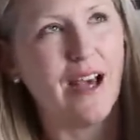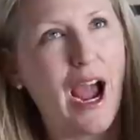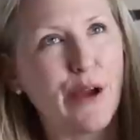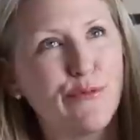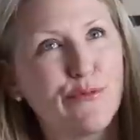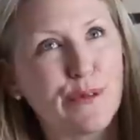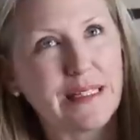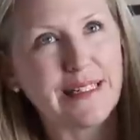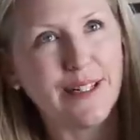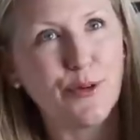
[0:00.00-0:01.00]
I
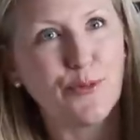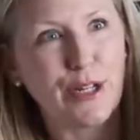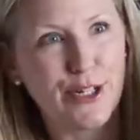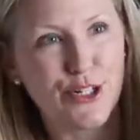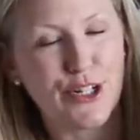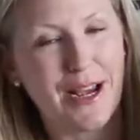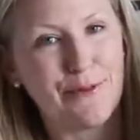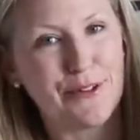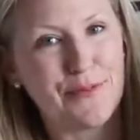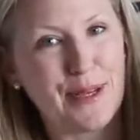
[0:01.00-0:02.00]
really wish I
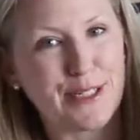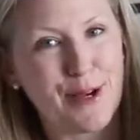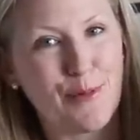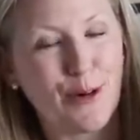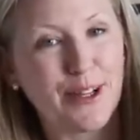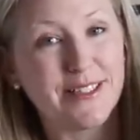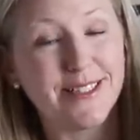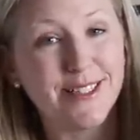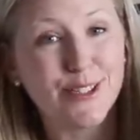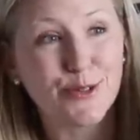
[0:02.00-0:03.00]
would have picked up more because
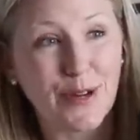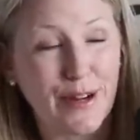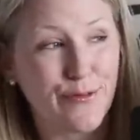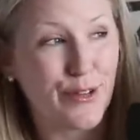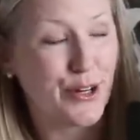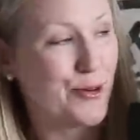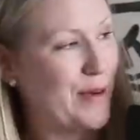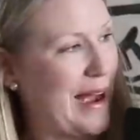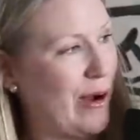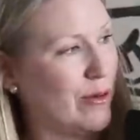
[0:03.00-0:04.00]
this is great for year
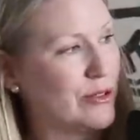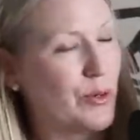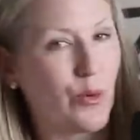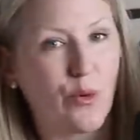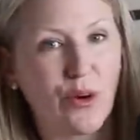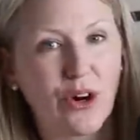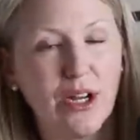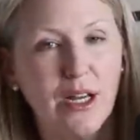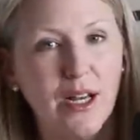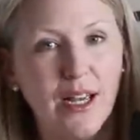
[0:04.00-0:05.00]
round
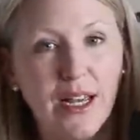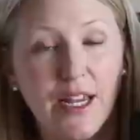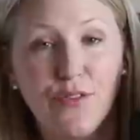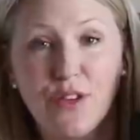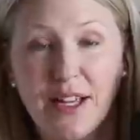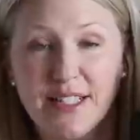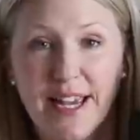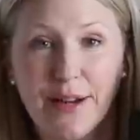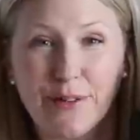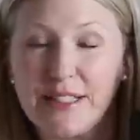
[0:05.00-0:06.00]
or if you like to
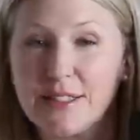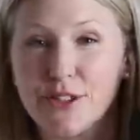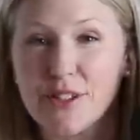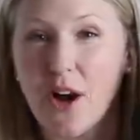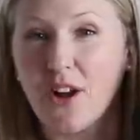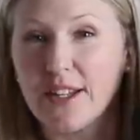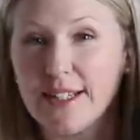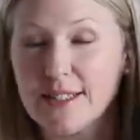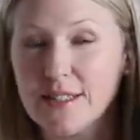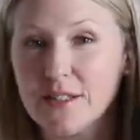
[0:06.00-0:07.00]
hang wreaths during the
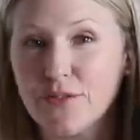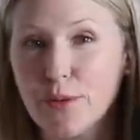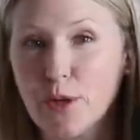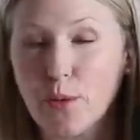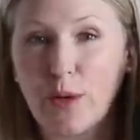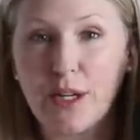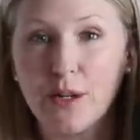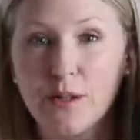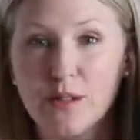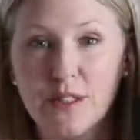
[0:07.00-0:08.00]
holiday season from your
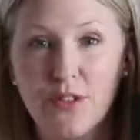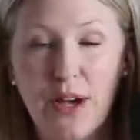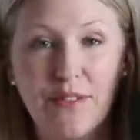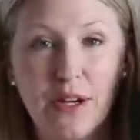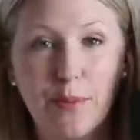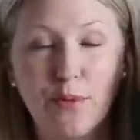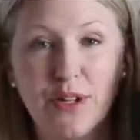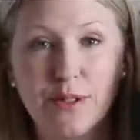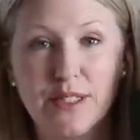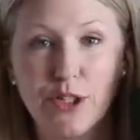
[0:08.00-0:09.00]
windows, if you have a couple
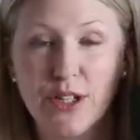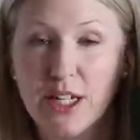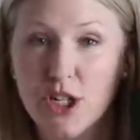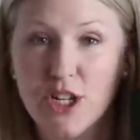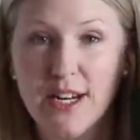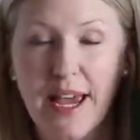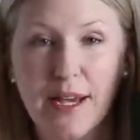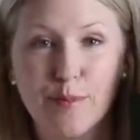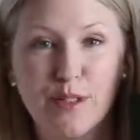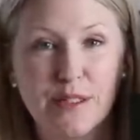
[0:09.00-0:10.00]
windows in your kitchen,
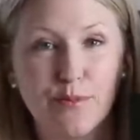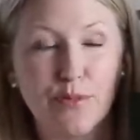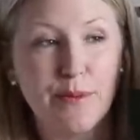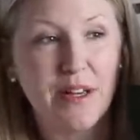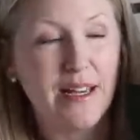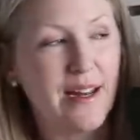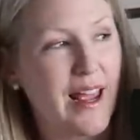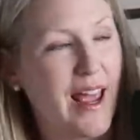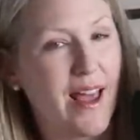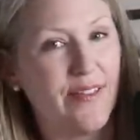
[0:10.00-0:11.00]
hang them with some ribbon
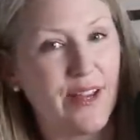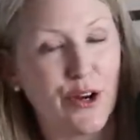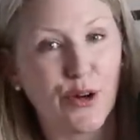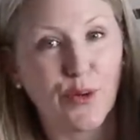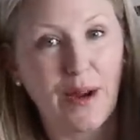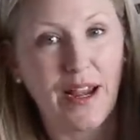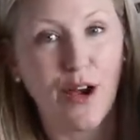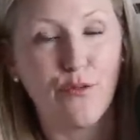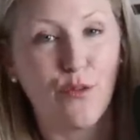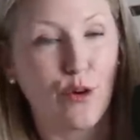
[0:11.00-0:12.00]
and they're a great
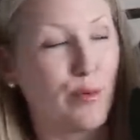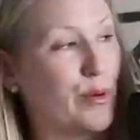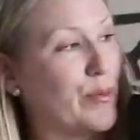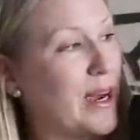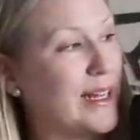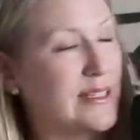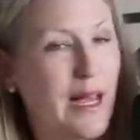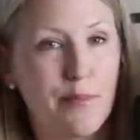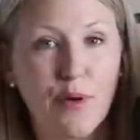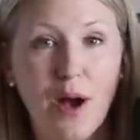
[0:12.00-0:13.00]
affordable price.
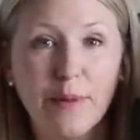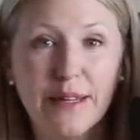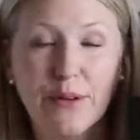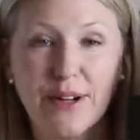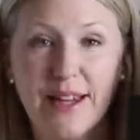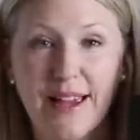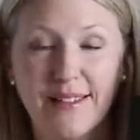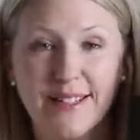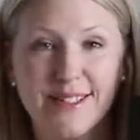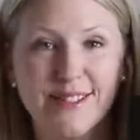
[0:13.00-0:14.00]
I'm probably going to
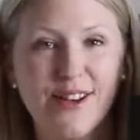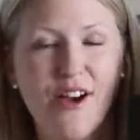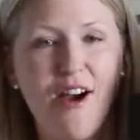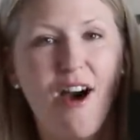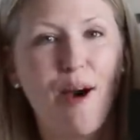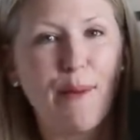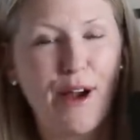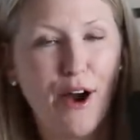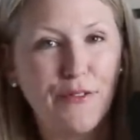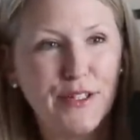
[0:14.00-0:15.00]
hang this on my
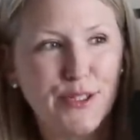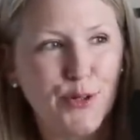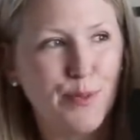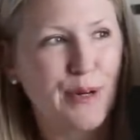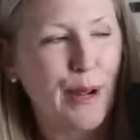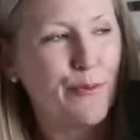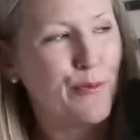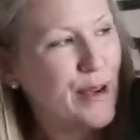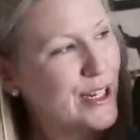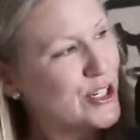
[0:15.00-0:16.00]
office door, but I
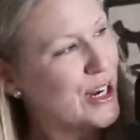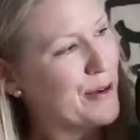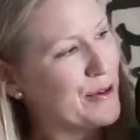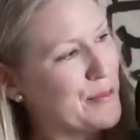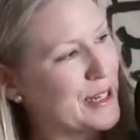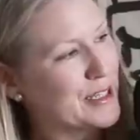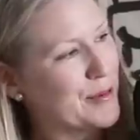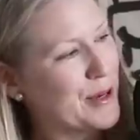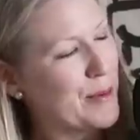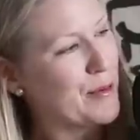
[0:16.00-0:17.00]
wish I would have picked up
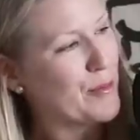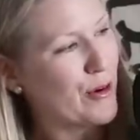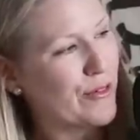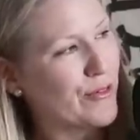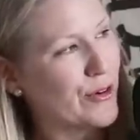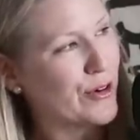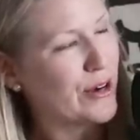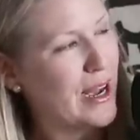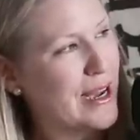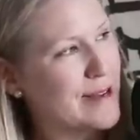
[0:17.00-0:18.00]
a couple more
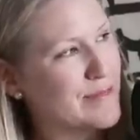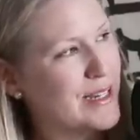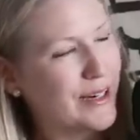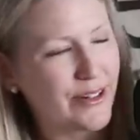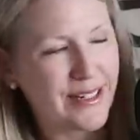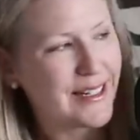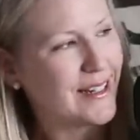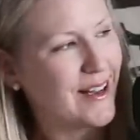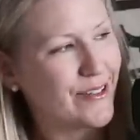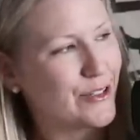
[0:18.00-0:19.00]
for um,
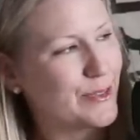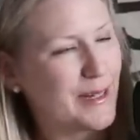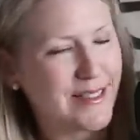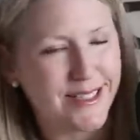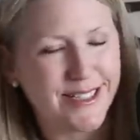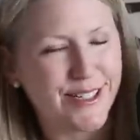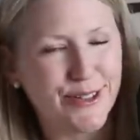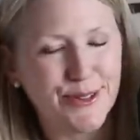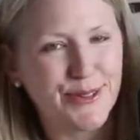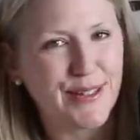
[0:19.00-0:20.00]
decorating other spaces
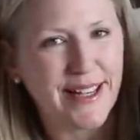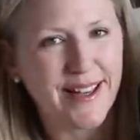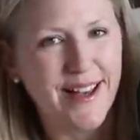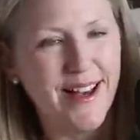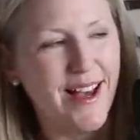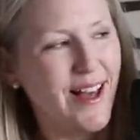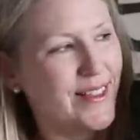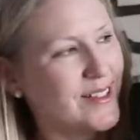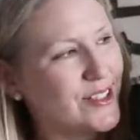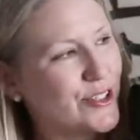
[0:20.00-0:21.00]
too. Like
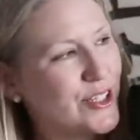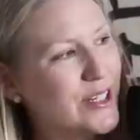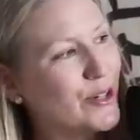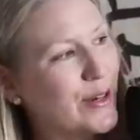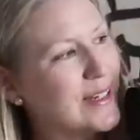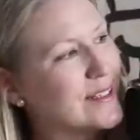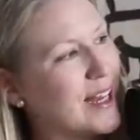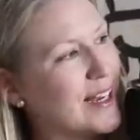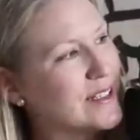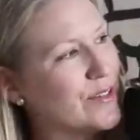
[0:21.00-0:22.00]
these are just a great
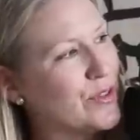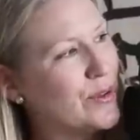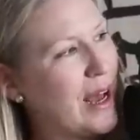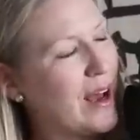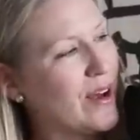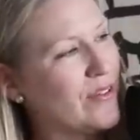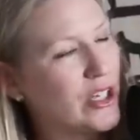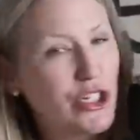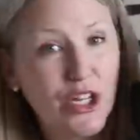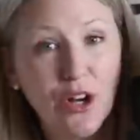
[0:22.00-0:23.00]
size if you have
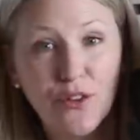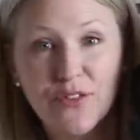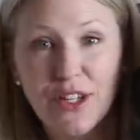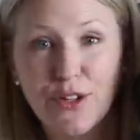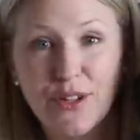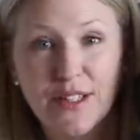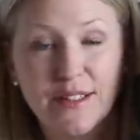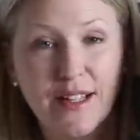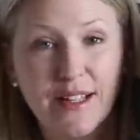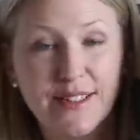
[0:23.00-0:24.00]
a shelf that you could
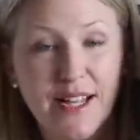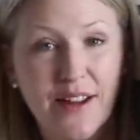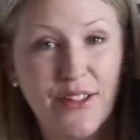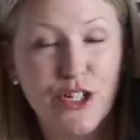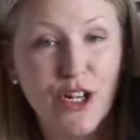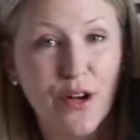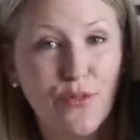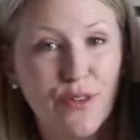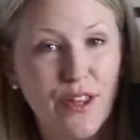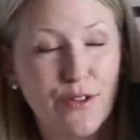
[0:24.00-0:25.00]
set on the
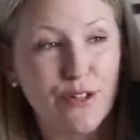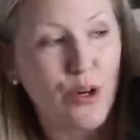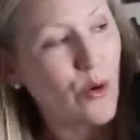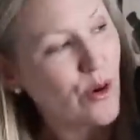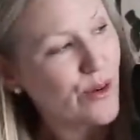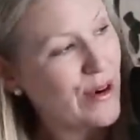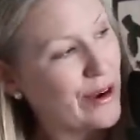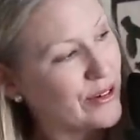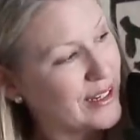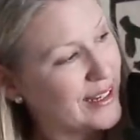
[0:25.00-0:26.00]
shelf with other decor
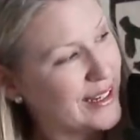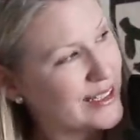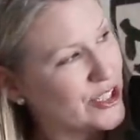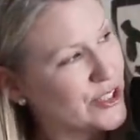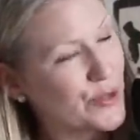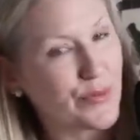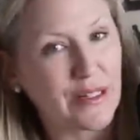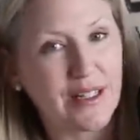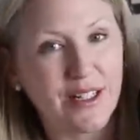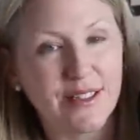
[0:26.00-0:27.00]
around it. It's just a
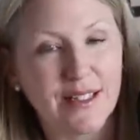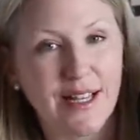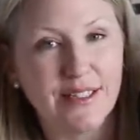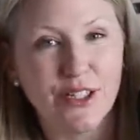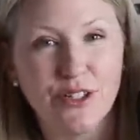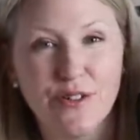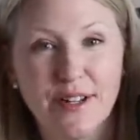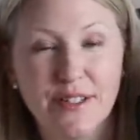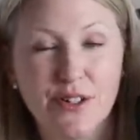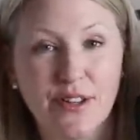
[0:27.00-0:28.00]
really good size that you don't
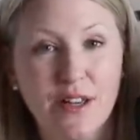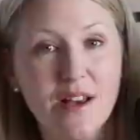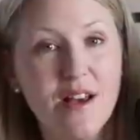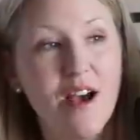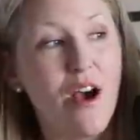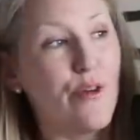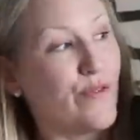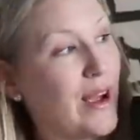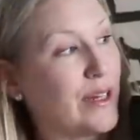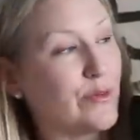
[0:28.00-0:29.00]
necessarily
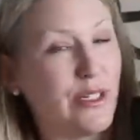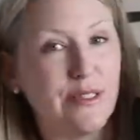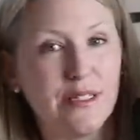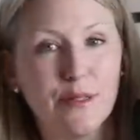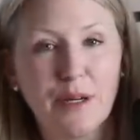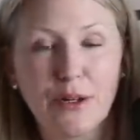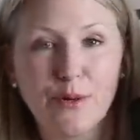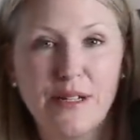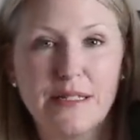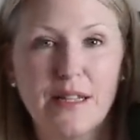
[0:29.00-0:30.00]
find when you see the bigger
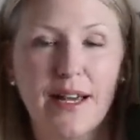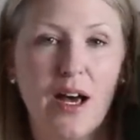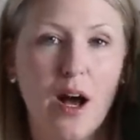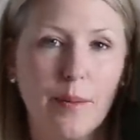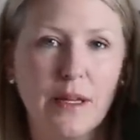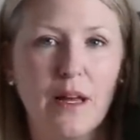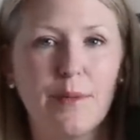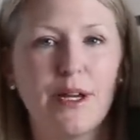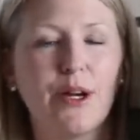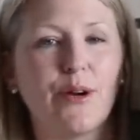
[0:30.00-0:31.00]
ones at like Hobby
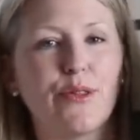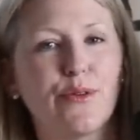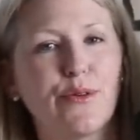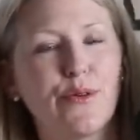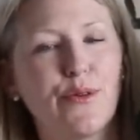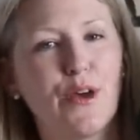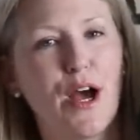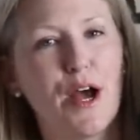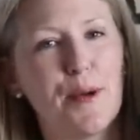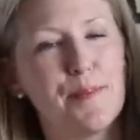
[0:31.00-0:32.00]
Lobby or through
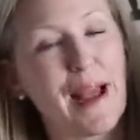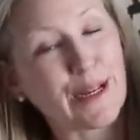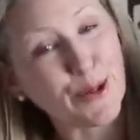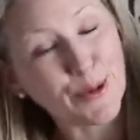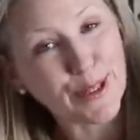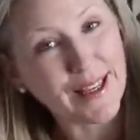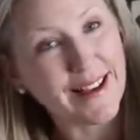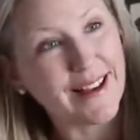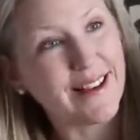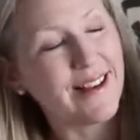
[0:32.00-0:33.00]
uh,
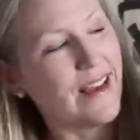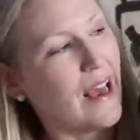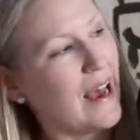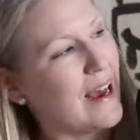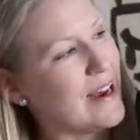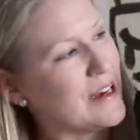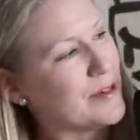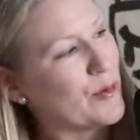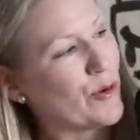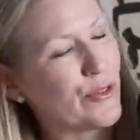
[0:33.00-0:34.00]
Magnolia
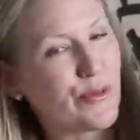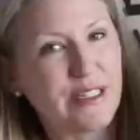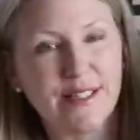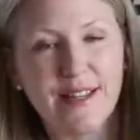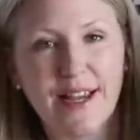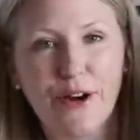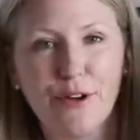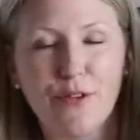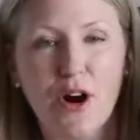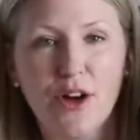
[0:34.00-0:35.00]
um, or the wreaths that they
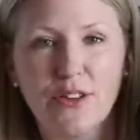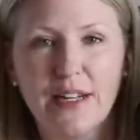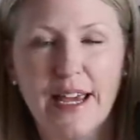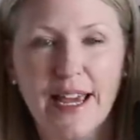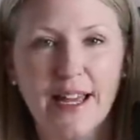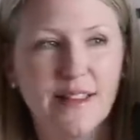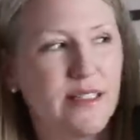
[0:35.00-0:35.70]
carry for Hearth and Hand.